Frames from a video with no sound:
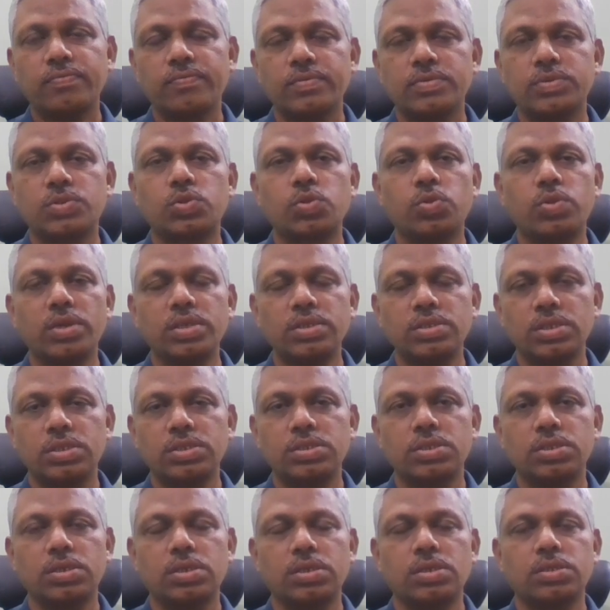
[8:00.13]
storing such
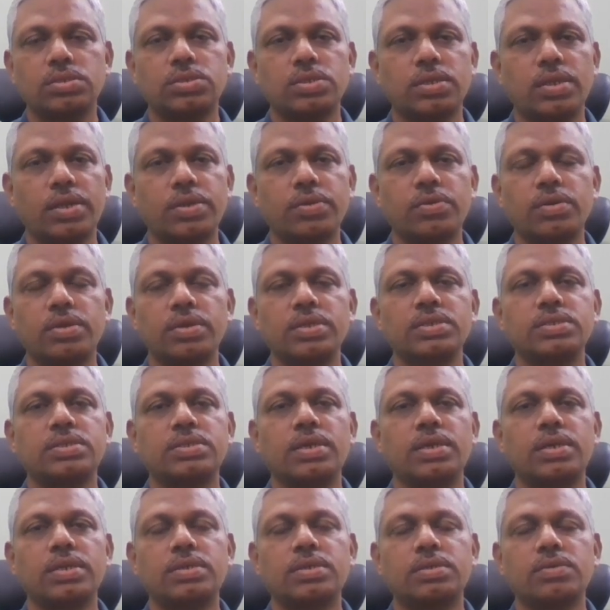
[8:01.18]
a scenario is
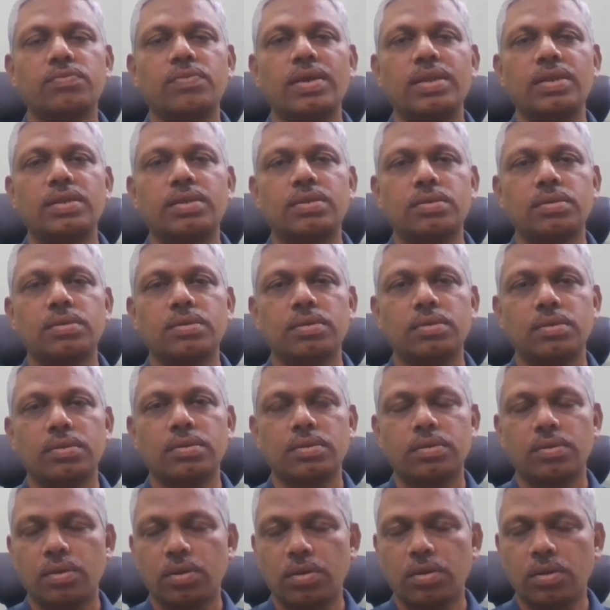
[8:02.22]
that while
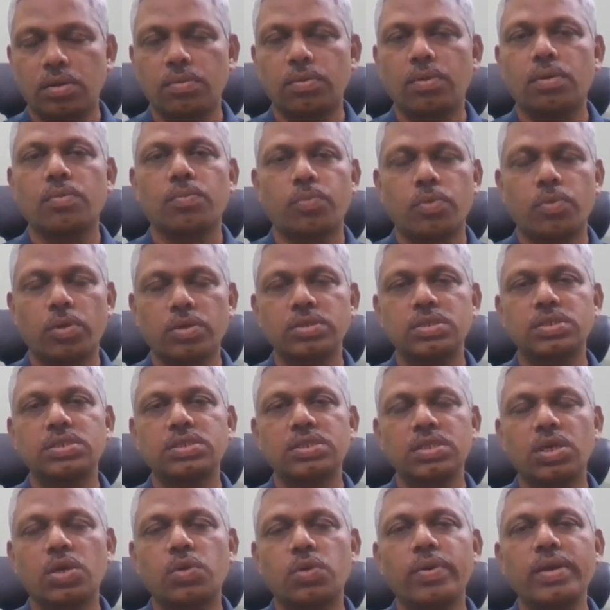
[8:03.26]
processing
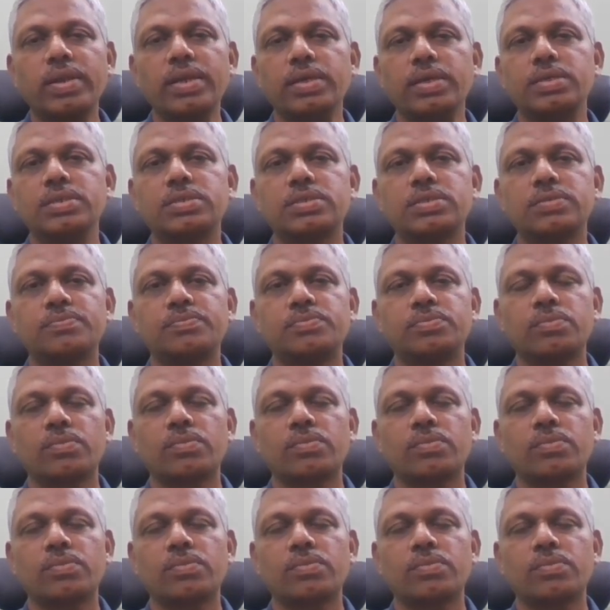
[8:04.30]
the queries,